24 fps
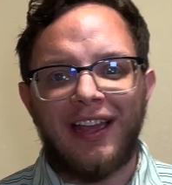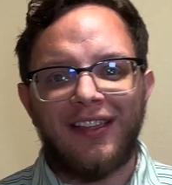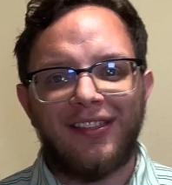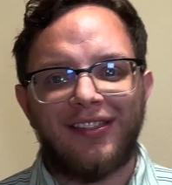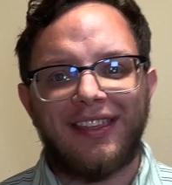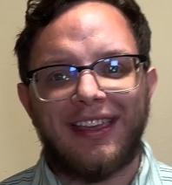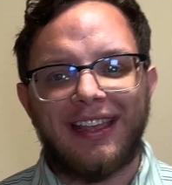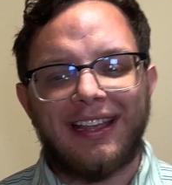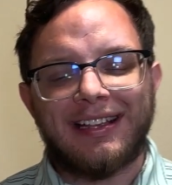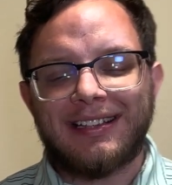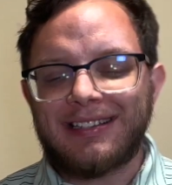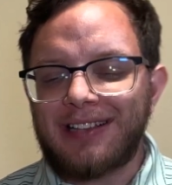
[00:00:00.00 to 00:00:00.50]
and
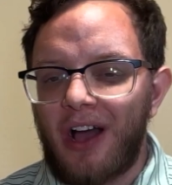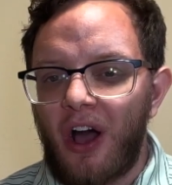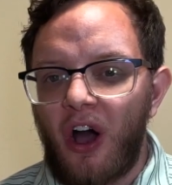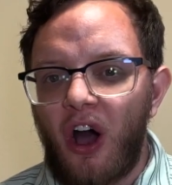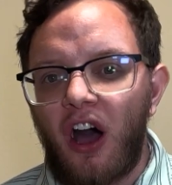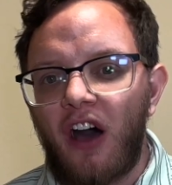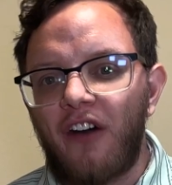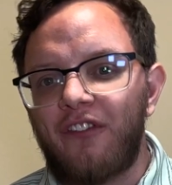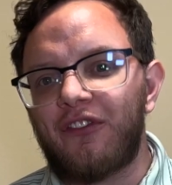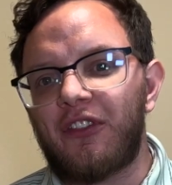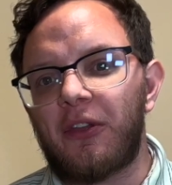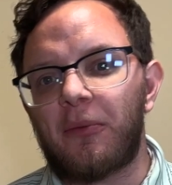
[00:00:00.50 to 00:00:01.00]
things
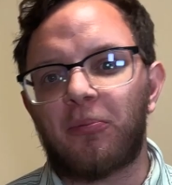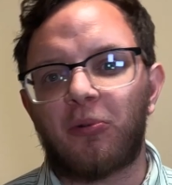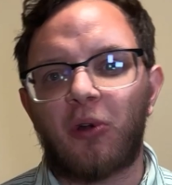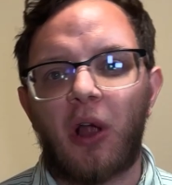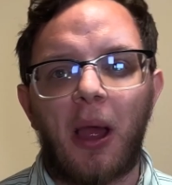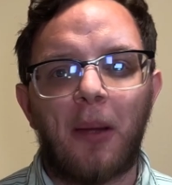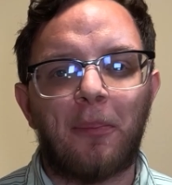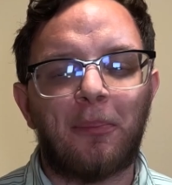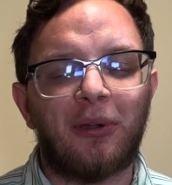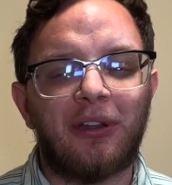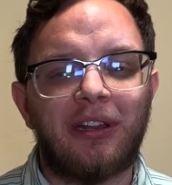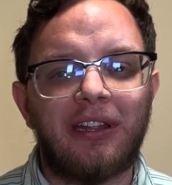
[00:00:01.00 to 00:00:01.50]
off the
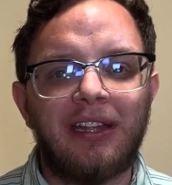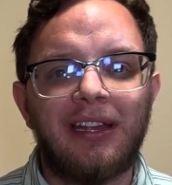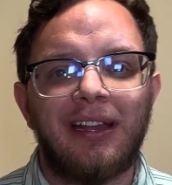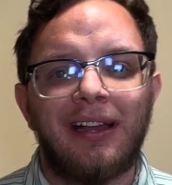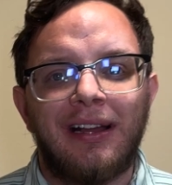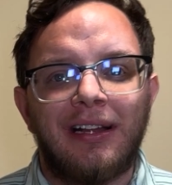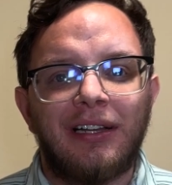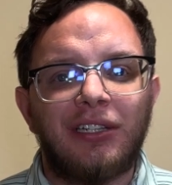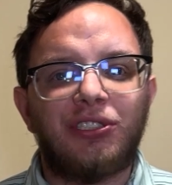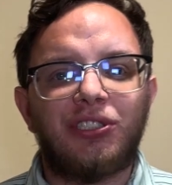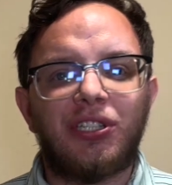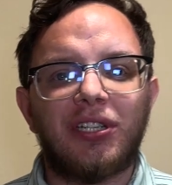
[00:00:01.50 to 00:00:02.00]
property
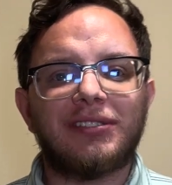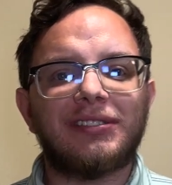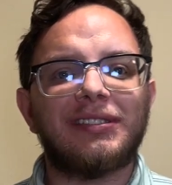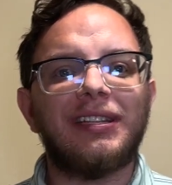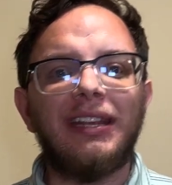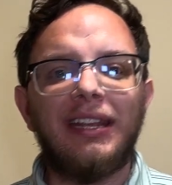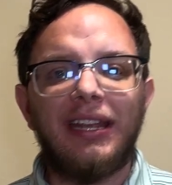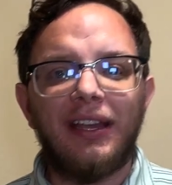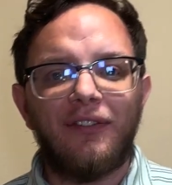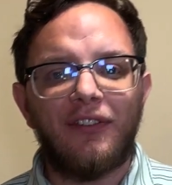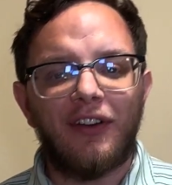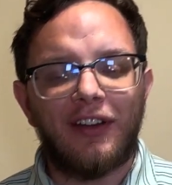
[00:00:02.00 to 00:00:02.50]
just to
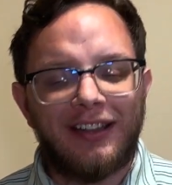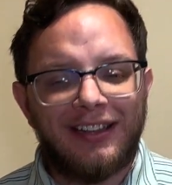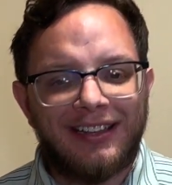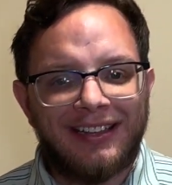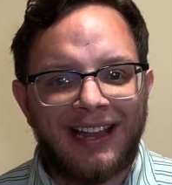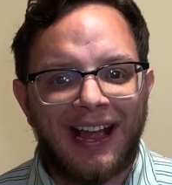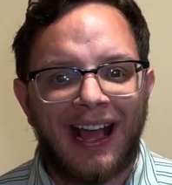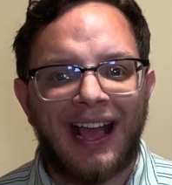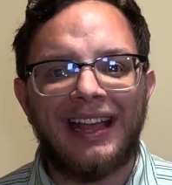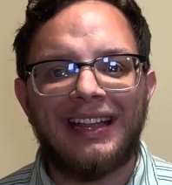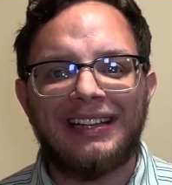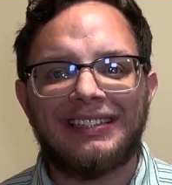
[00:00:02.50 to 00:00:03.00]
give a
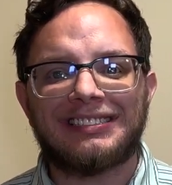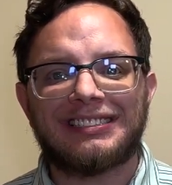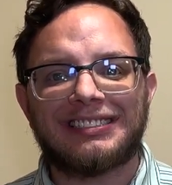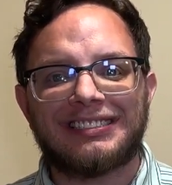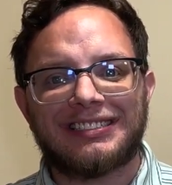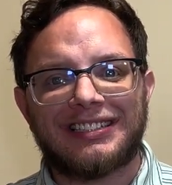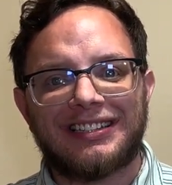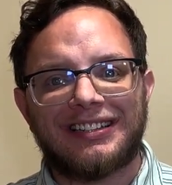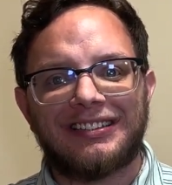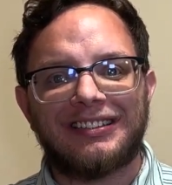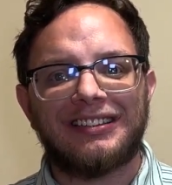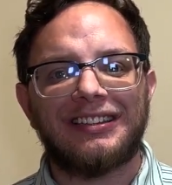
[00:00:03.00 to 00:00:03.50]

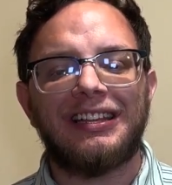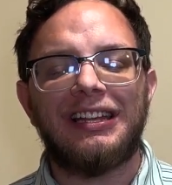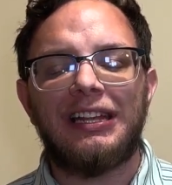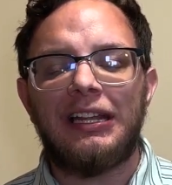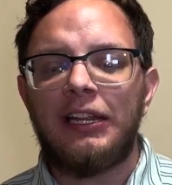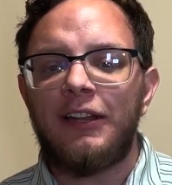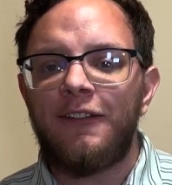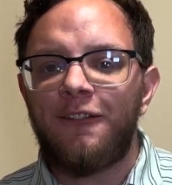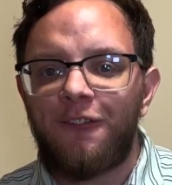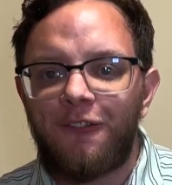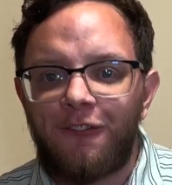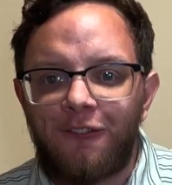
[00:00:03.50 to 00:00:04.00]
nice,
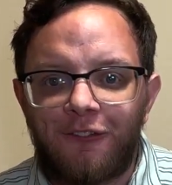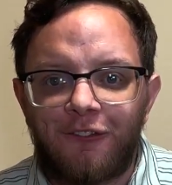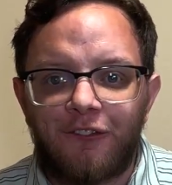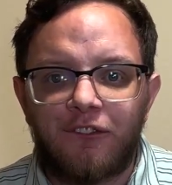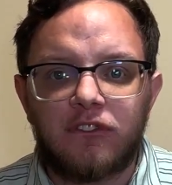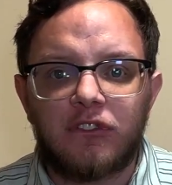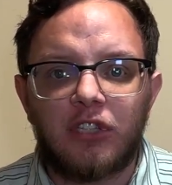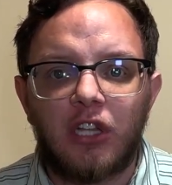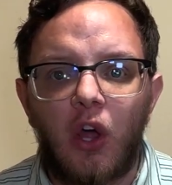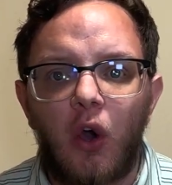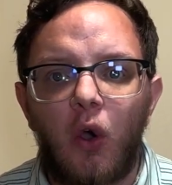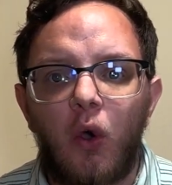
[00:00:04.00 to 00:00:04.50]
clean,
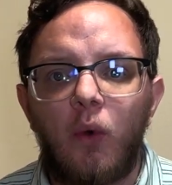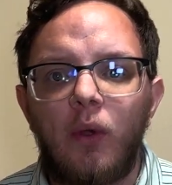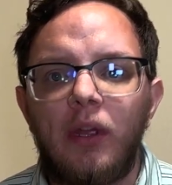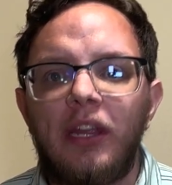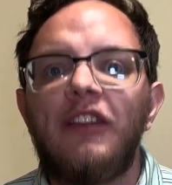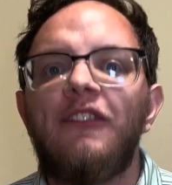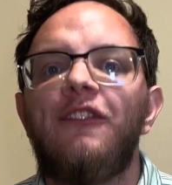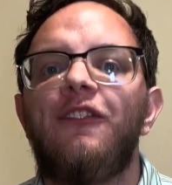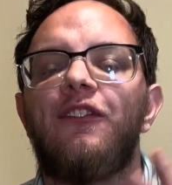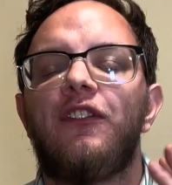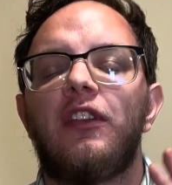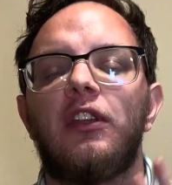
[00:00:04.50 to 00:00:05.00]

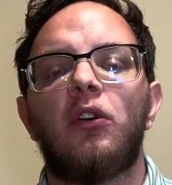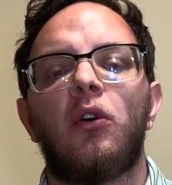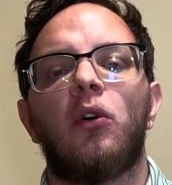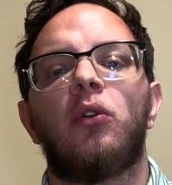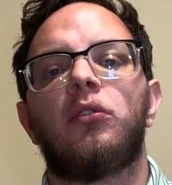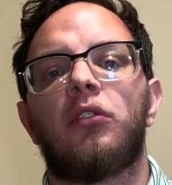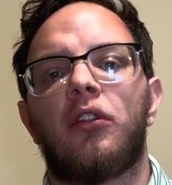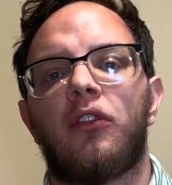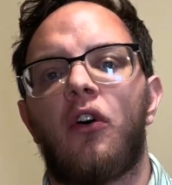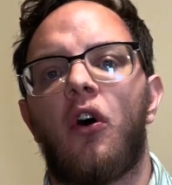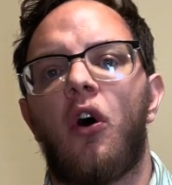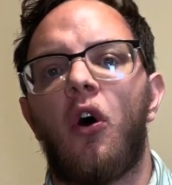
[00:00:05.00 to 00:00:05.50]
flowy feel
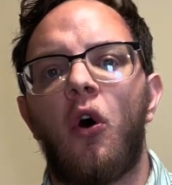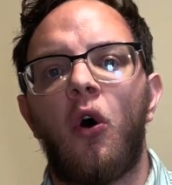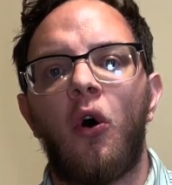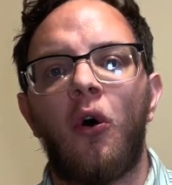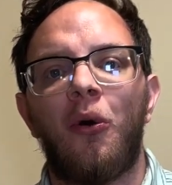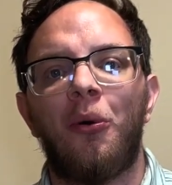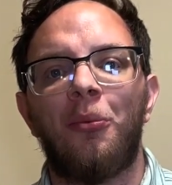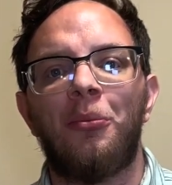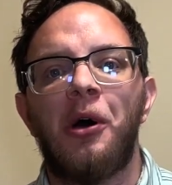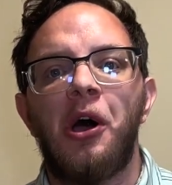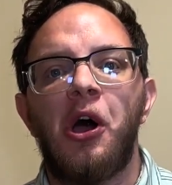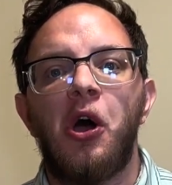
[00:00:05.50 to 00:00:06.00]
to the
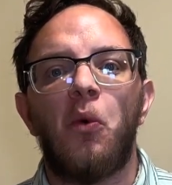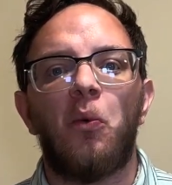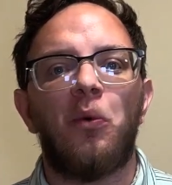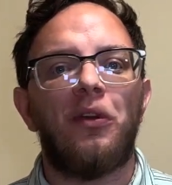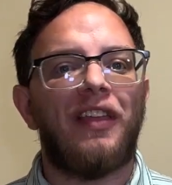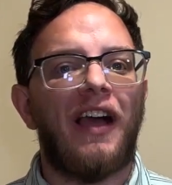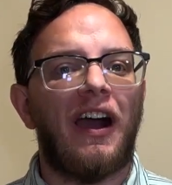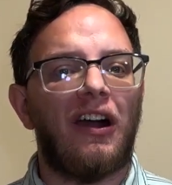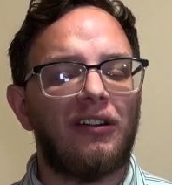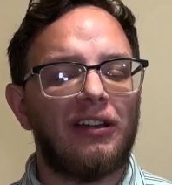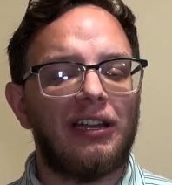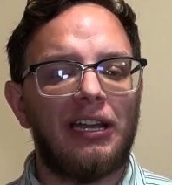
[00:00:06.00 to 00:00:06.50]
home
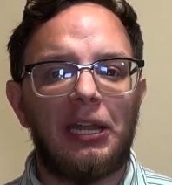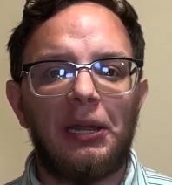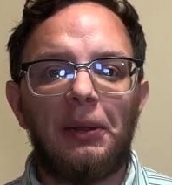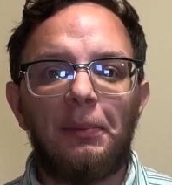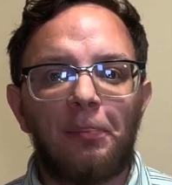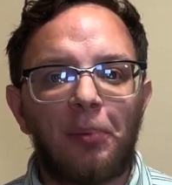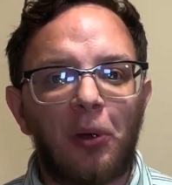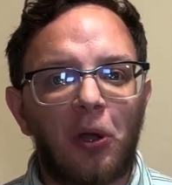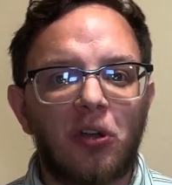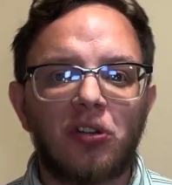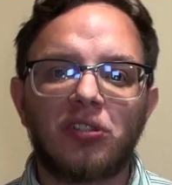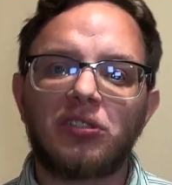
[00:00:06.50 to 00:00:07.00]
without any
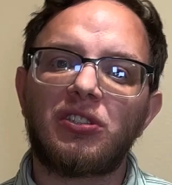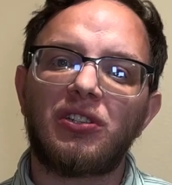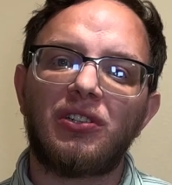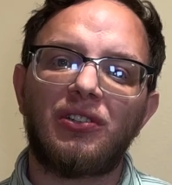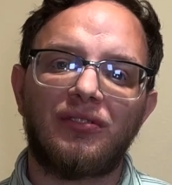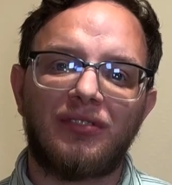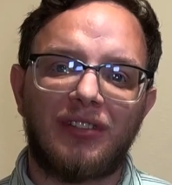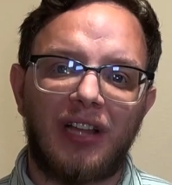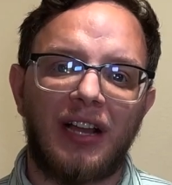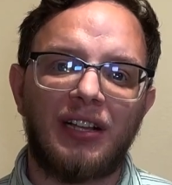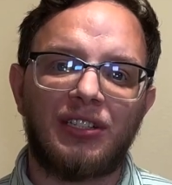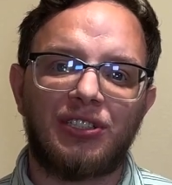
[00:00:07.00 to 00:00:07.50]
personal
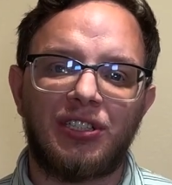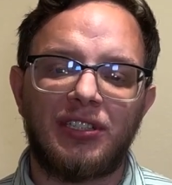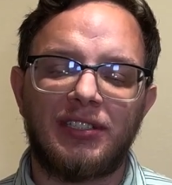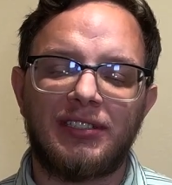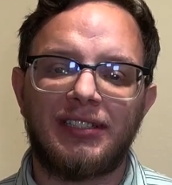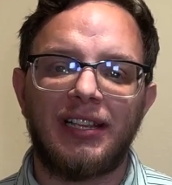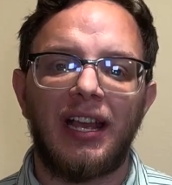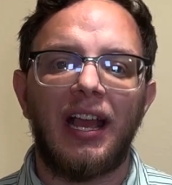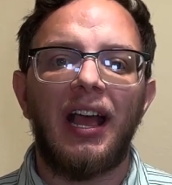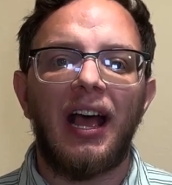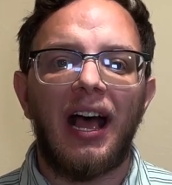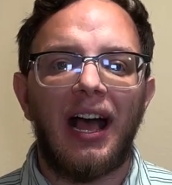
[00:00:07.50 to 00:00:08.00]
touches.